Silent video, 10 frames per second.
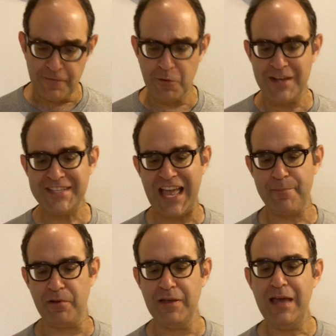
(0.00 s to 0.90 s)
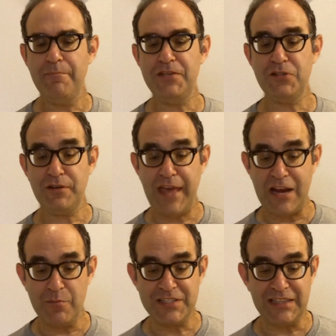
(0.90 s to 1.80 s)
For example, Mr.
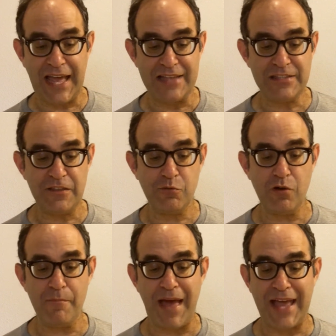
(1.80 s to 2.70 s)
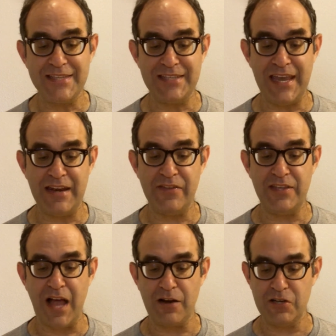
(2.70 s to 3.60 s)
Kent was glancing through a magazine in the
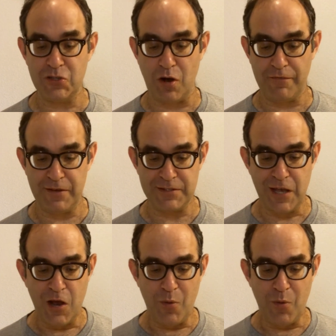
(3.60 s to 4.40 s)
doctor's office